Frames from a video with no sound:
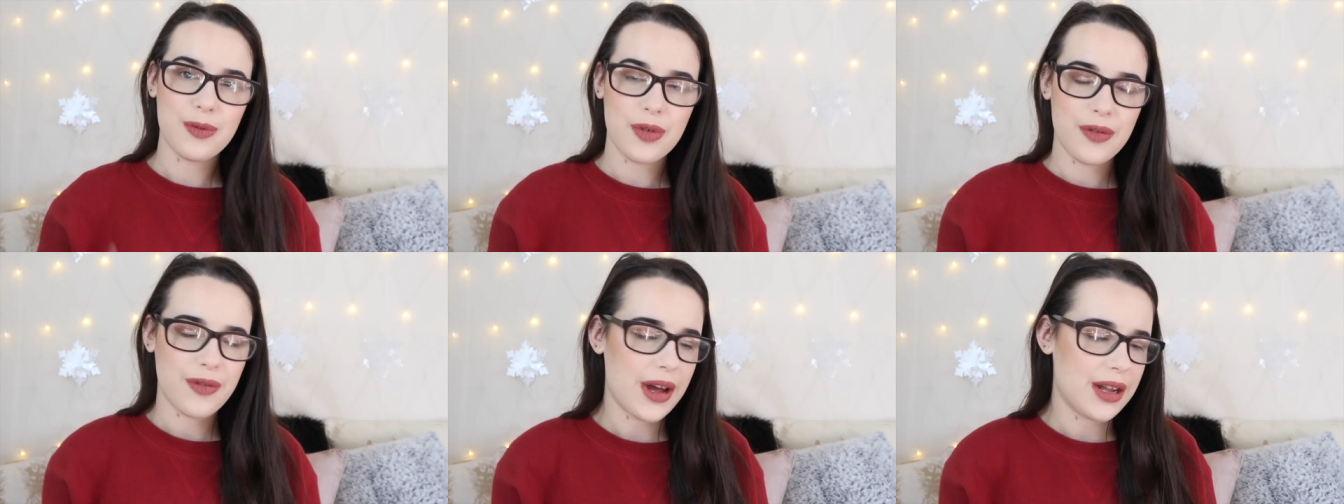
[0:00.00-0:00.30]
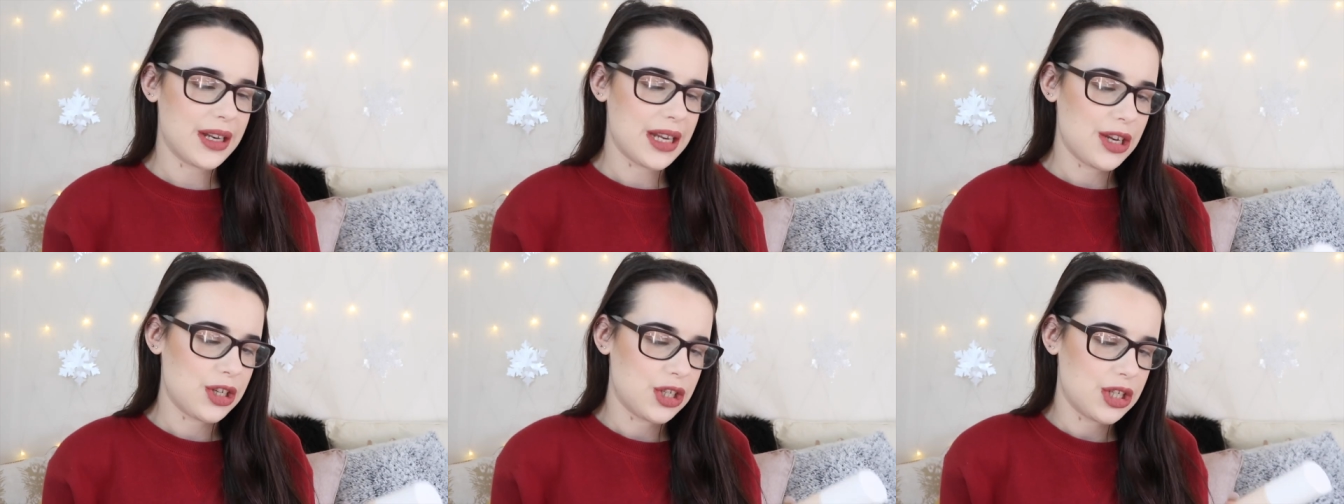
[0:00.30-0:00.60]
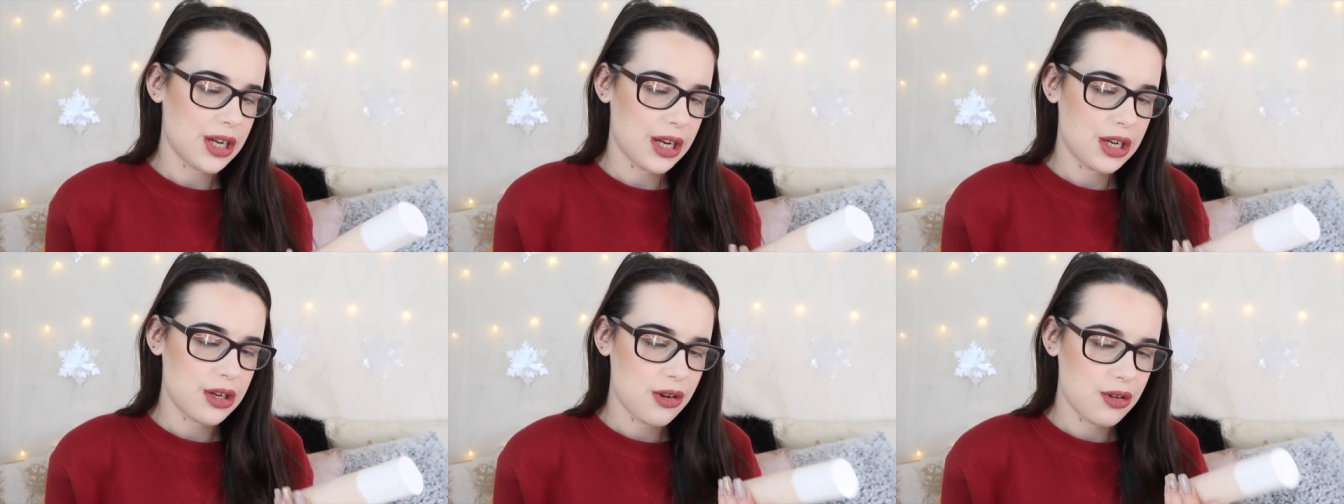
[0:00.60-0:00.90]
And for
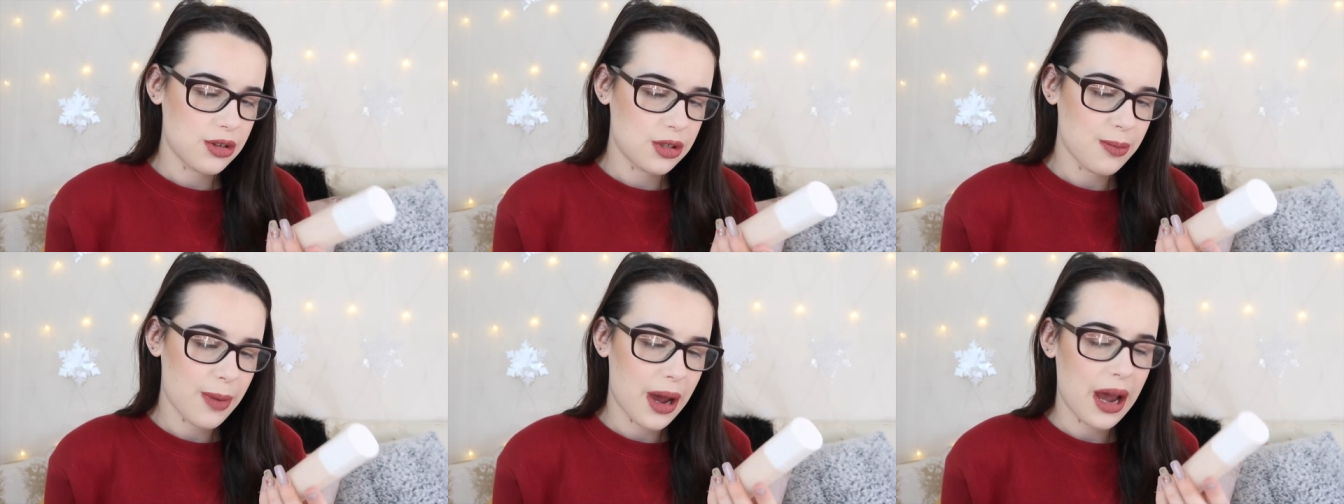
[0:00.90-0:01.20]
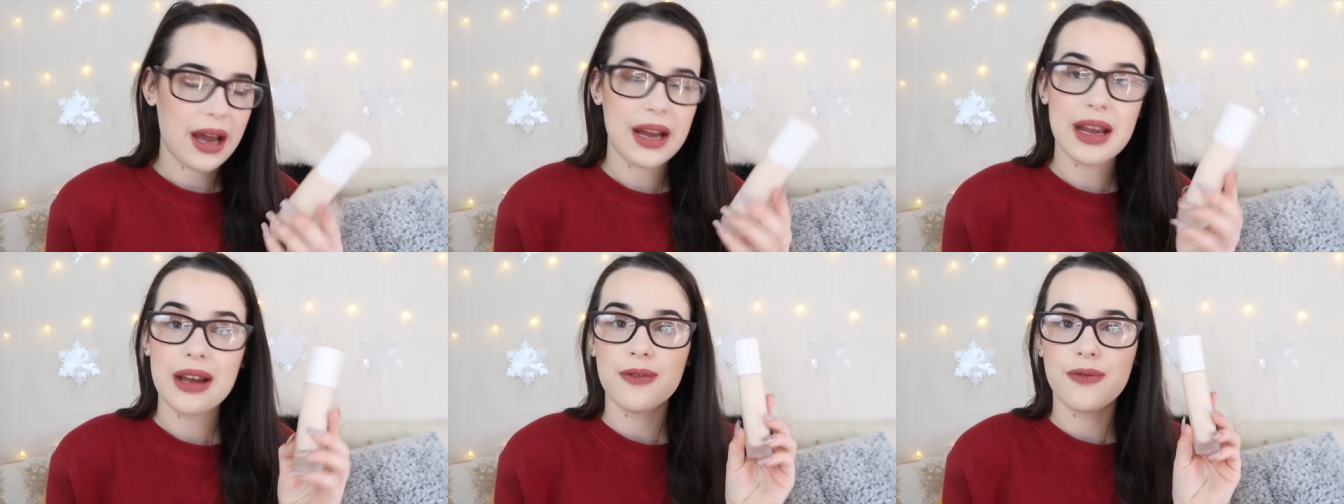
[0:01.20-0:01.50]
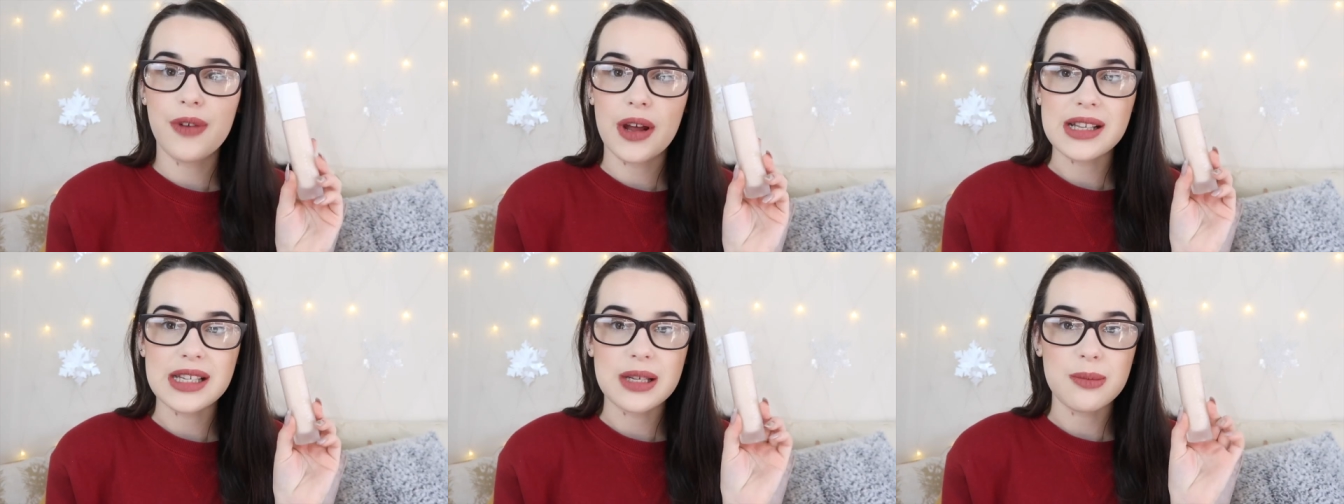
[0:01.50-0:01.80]
foundation, I use my
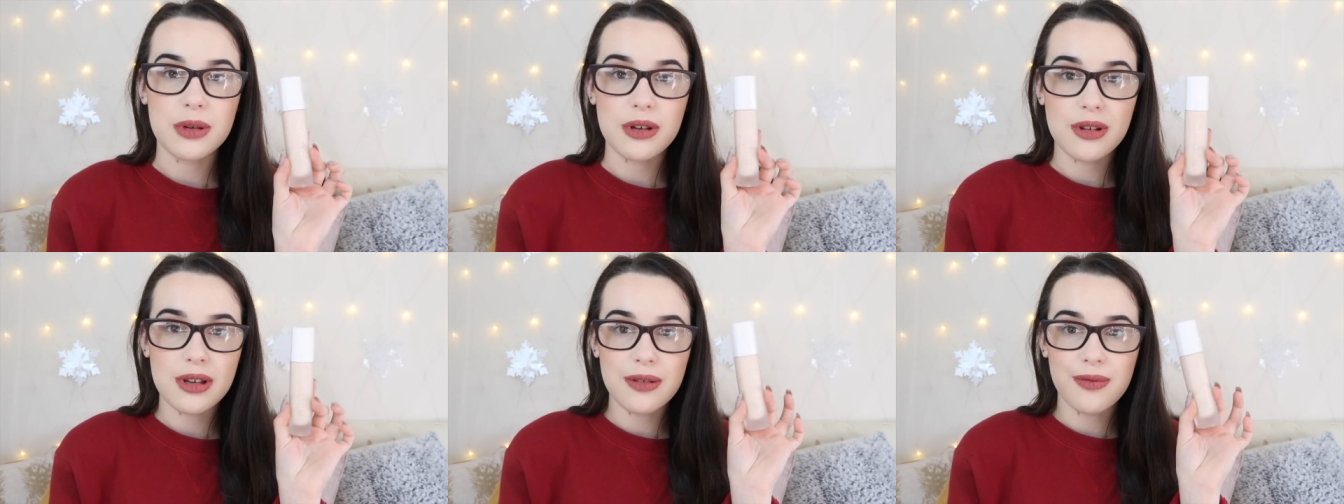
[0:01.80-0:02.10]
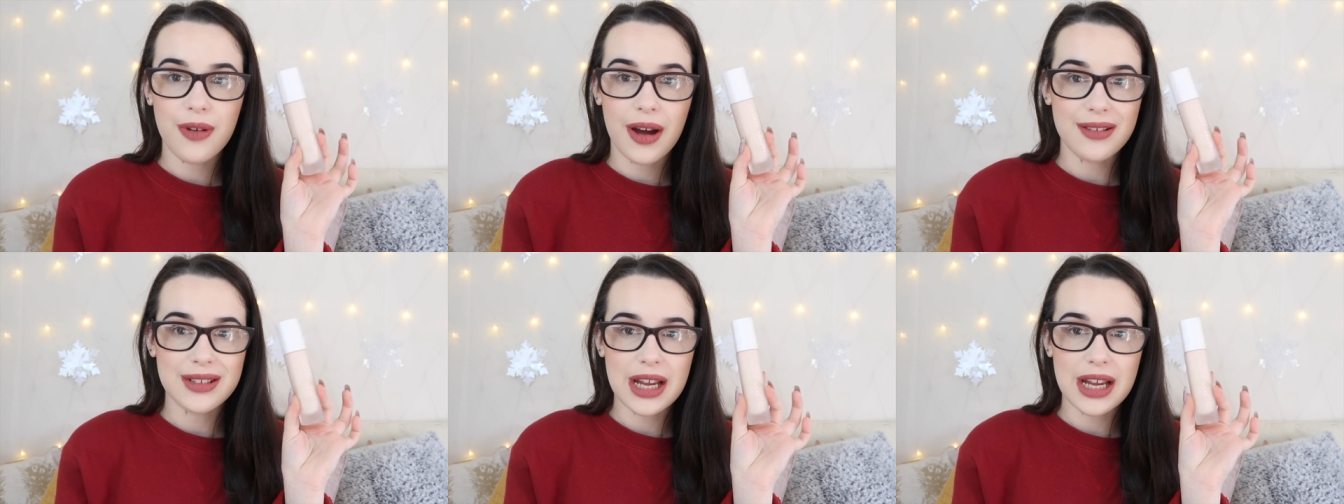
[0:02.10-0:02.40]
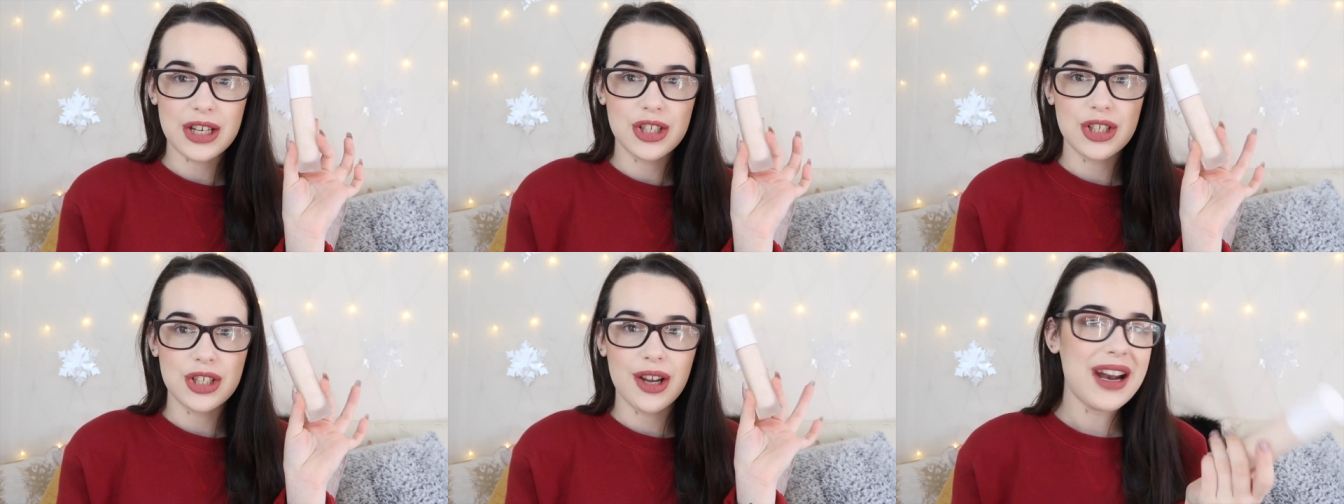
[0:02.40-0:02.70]
Fenty Beauty
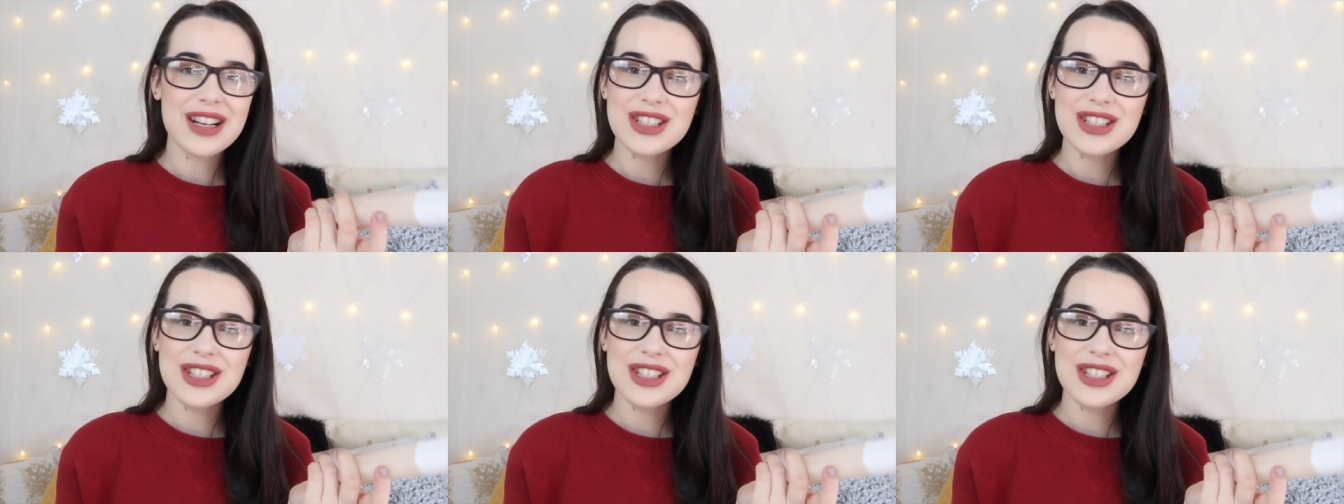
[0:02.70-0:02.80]
foundation.